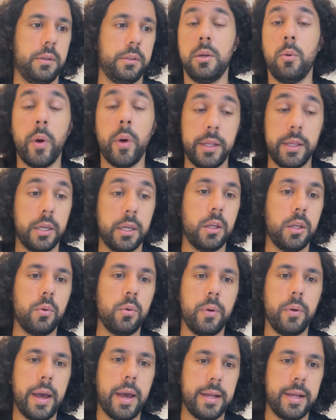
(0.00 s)
the way that
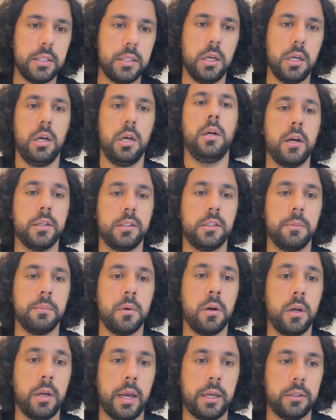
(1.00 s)
you add
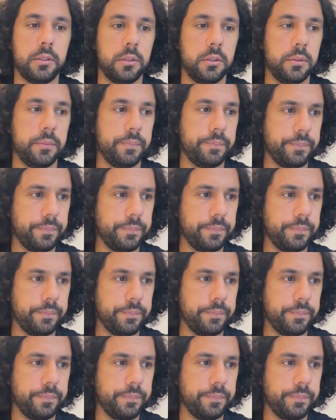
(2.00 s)
custom connector.